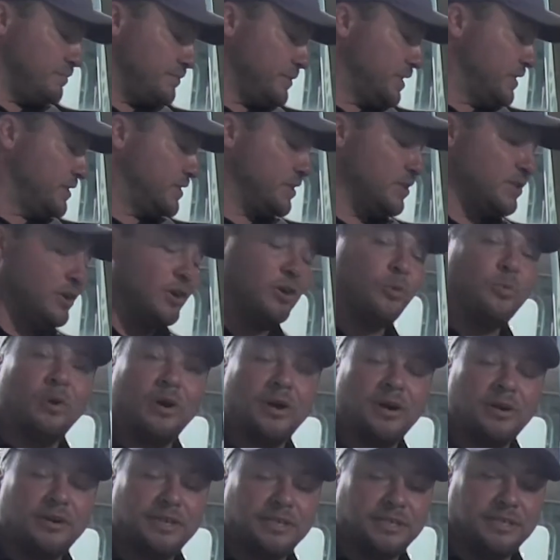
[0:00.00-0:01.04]
There's a lot of
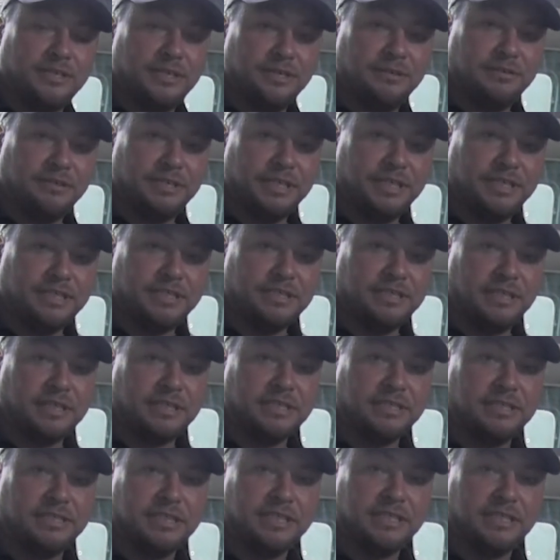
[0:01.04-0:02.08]
wiring to do on this,
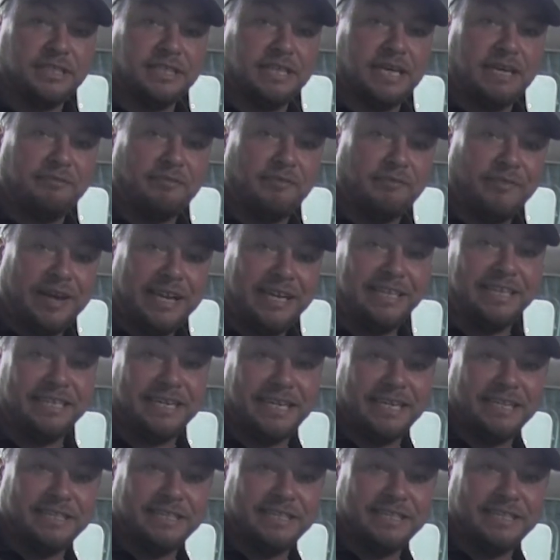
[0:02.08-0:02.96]
because it did have a Valiant